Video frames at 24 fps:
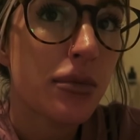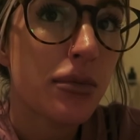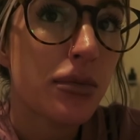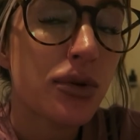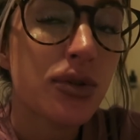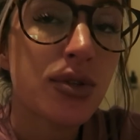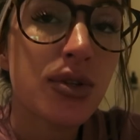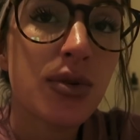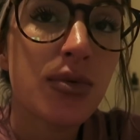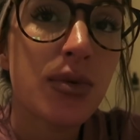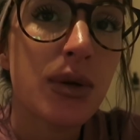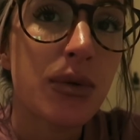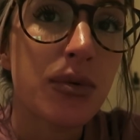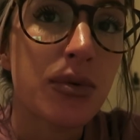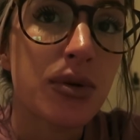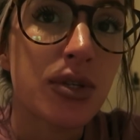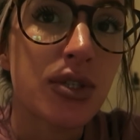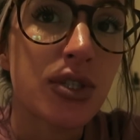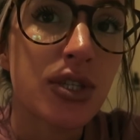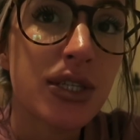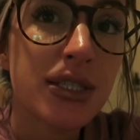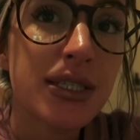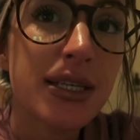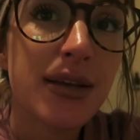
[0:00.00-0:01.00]
Bruiser, we were
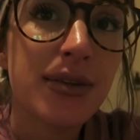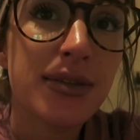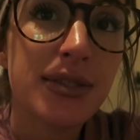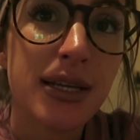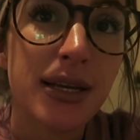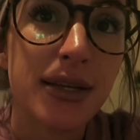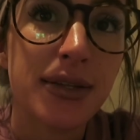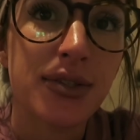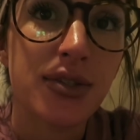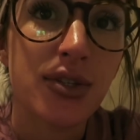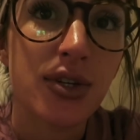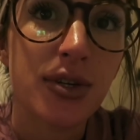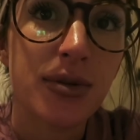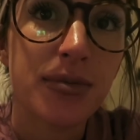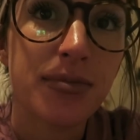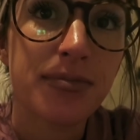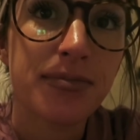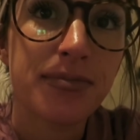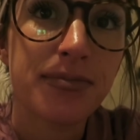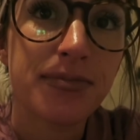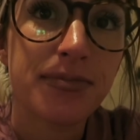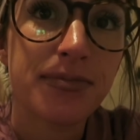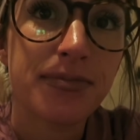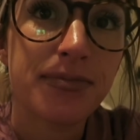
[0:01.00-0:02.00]
just outside, sir.
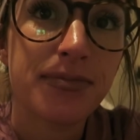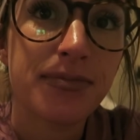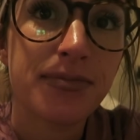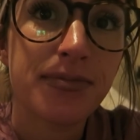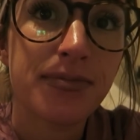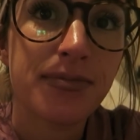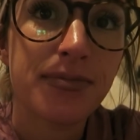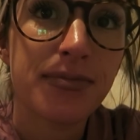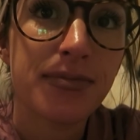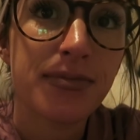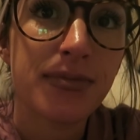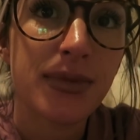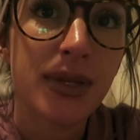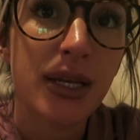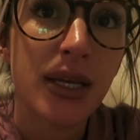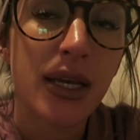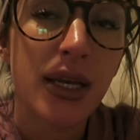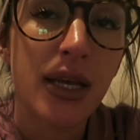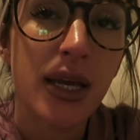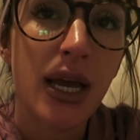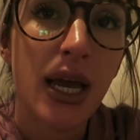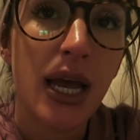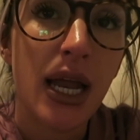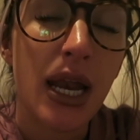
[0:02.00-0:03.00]

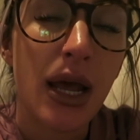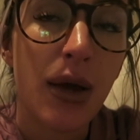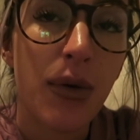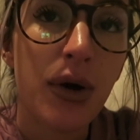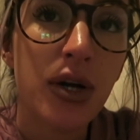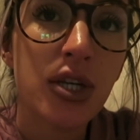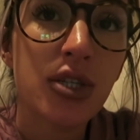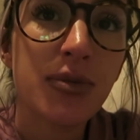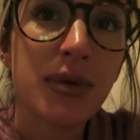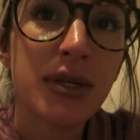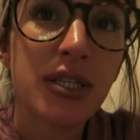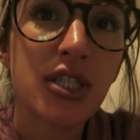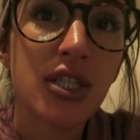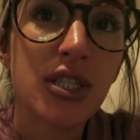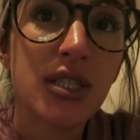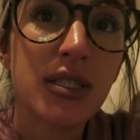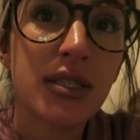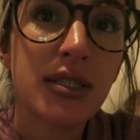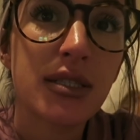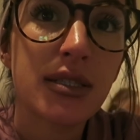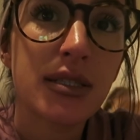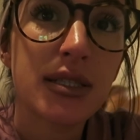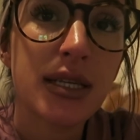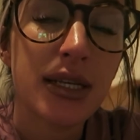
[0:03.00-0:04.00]
And I washed my
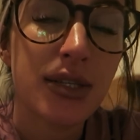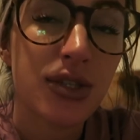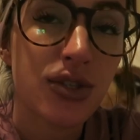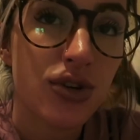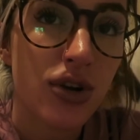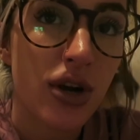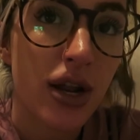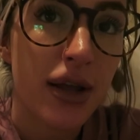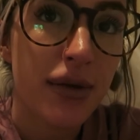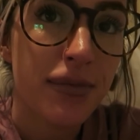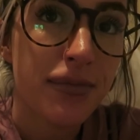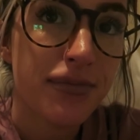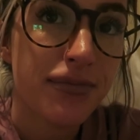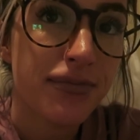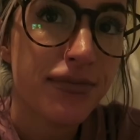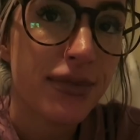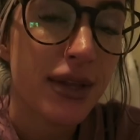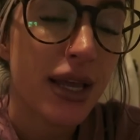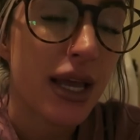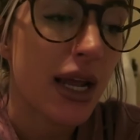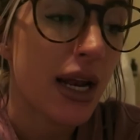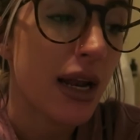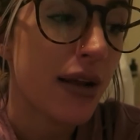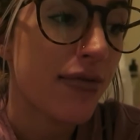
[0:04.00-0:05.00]
sheets yesterday,
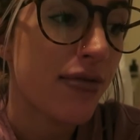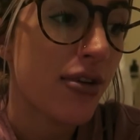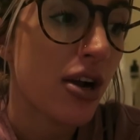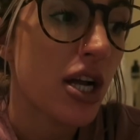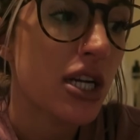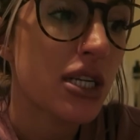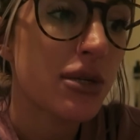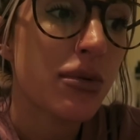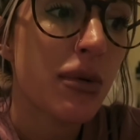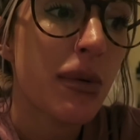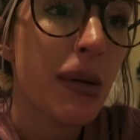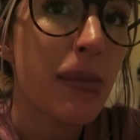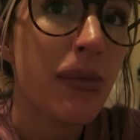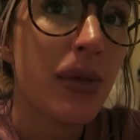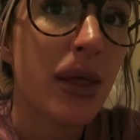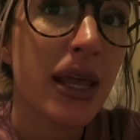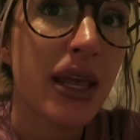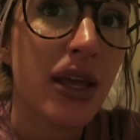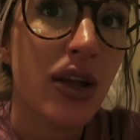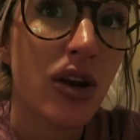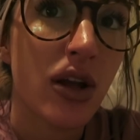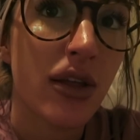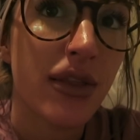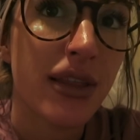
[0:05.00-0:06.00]
and I forgot to put my
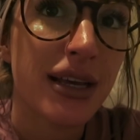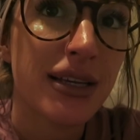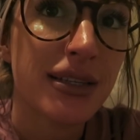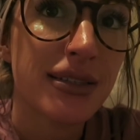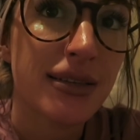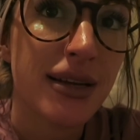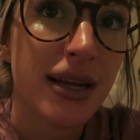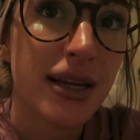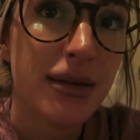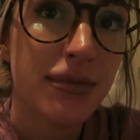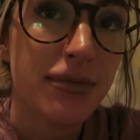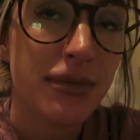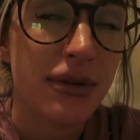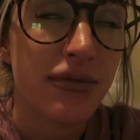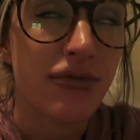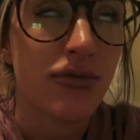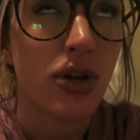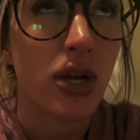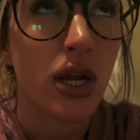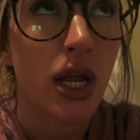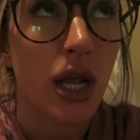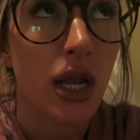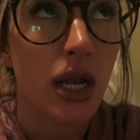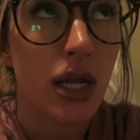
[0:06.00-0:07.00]
blanket on last night. Didn't
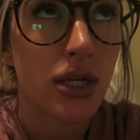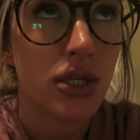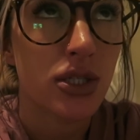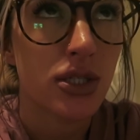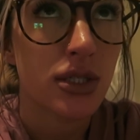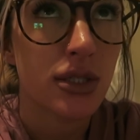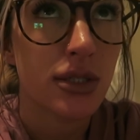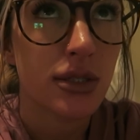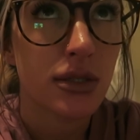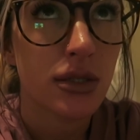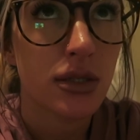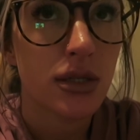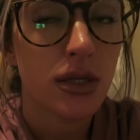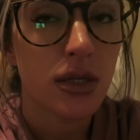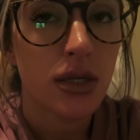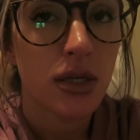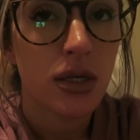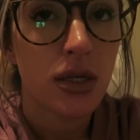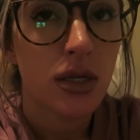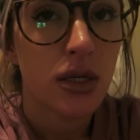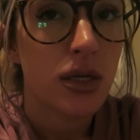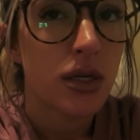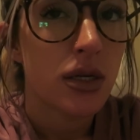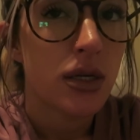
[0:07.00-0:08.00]
forget, I just
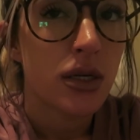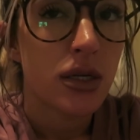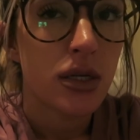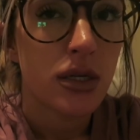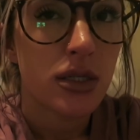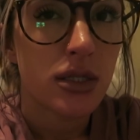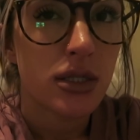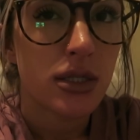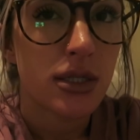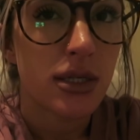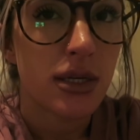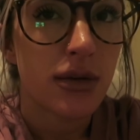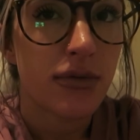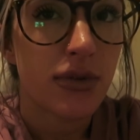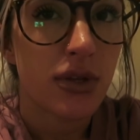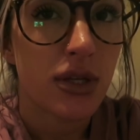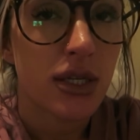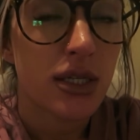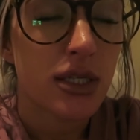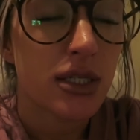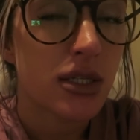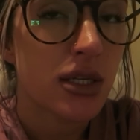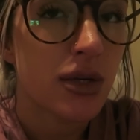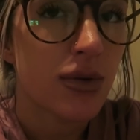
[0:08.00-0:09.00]
didn't feel
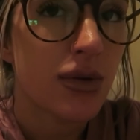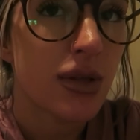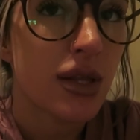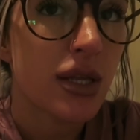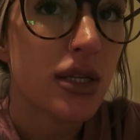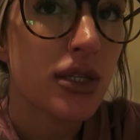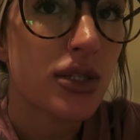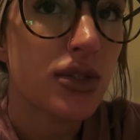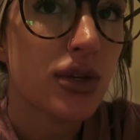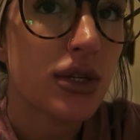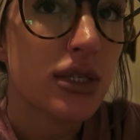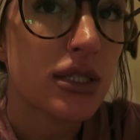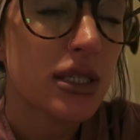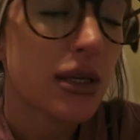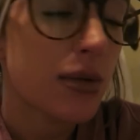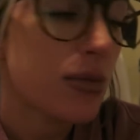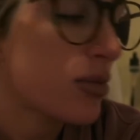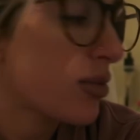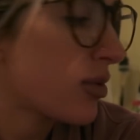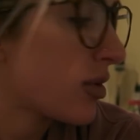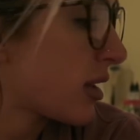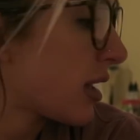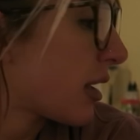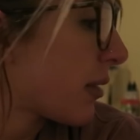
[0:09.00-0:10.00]
like dealing with it, so I
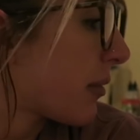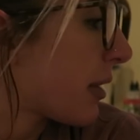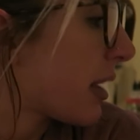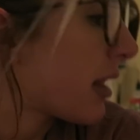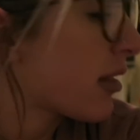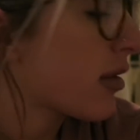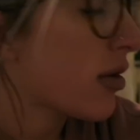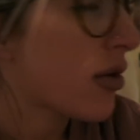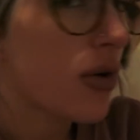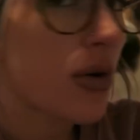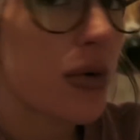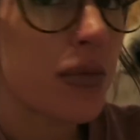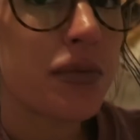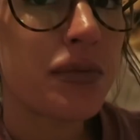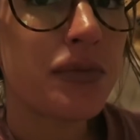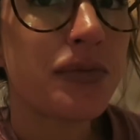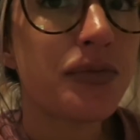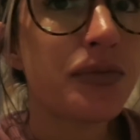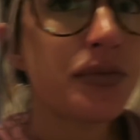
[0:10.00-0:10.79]
slept with like my little,